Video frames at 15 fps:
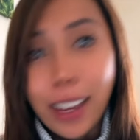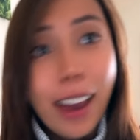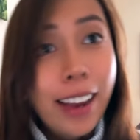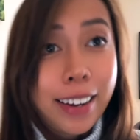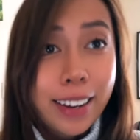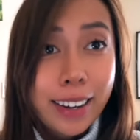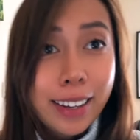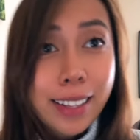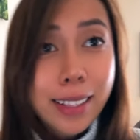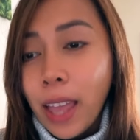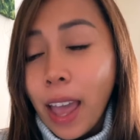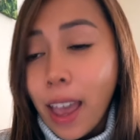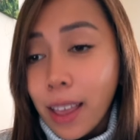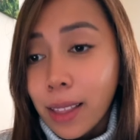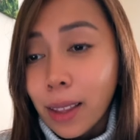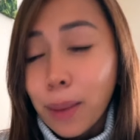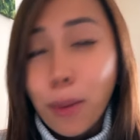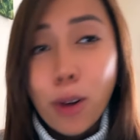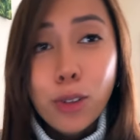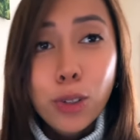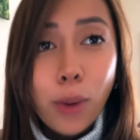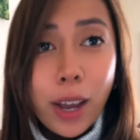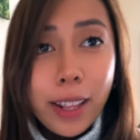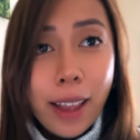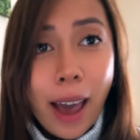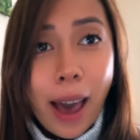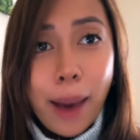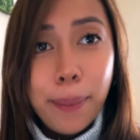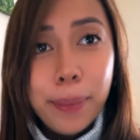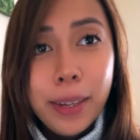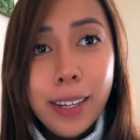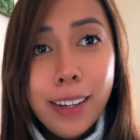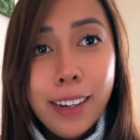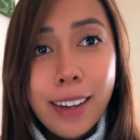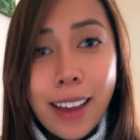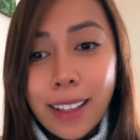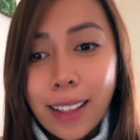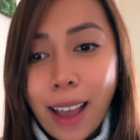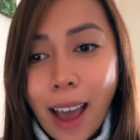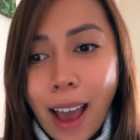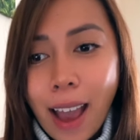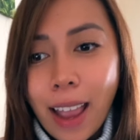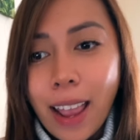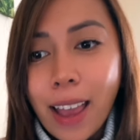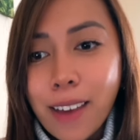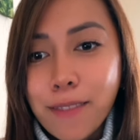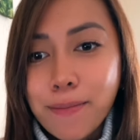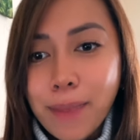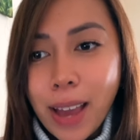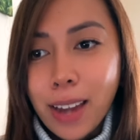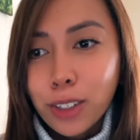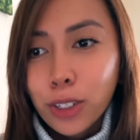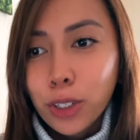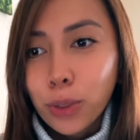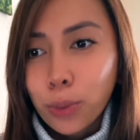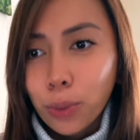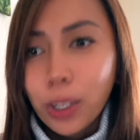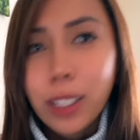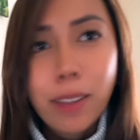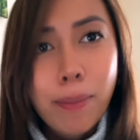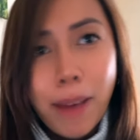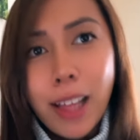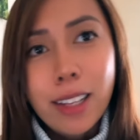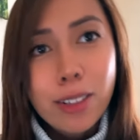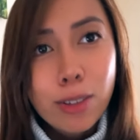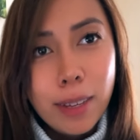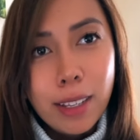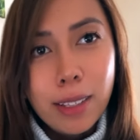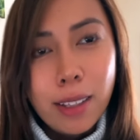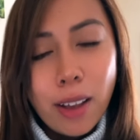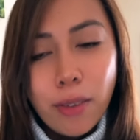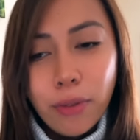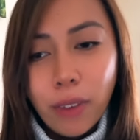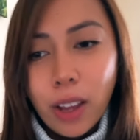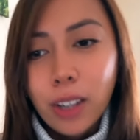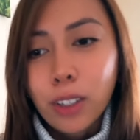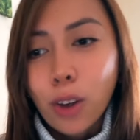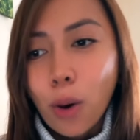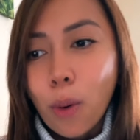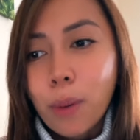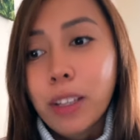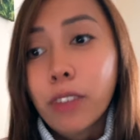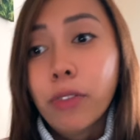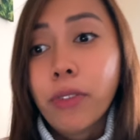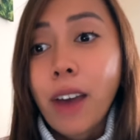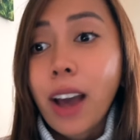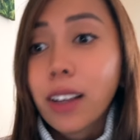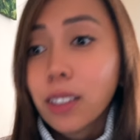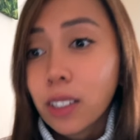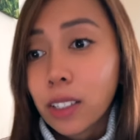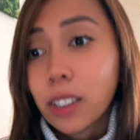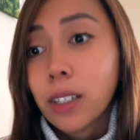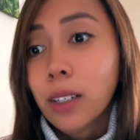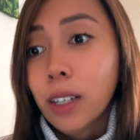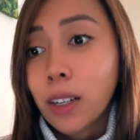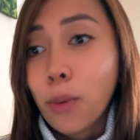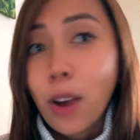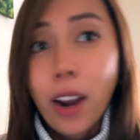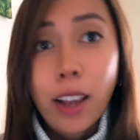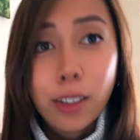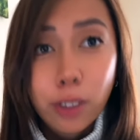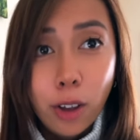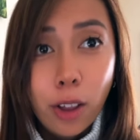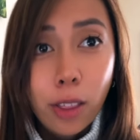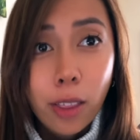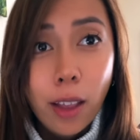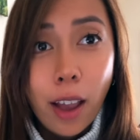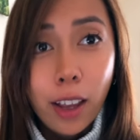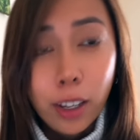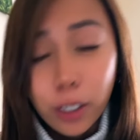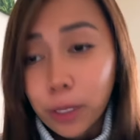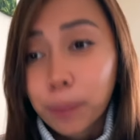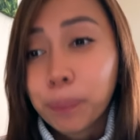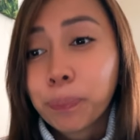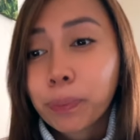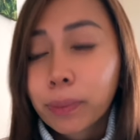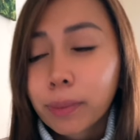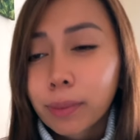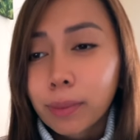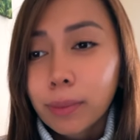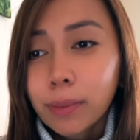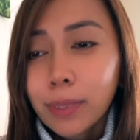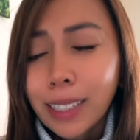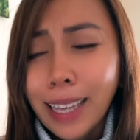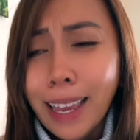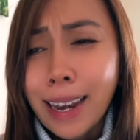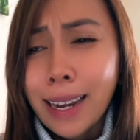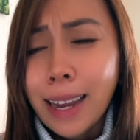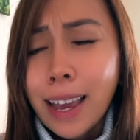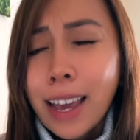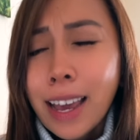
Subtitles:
I didn't. And I'm also quite happy that I have managed to really balance myself and go a bit faster than what I thought I could. And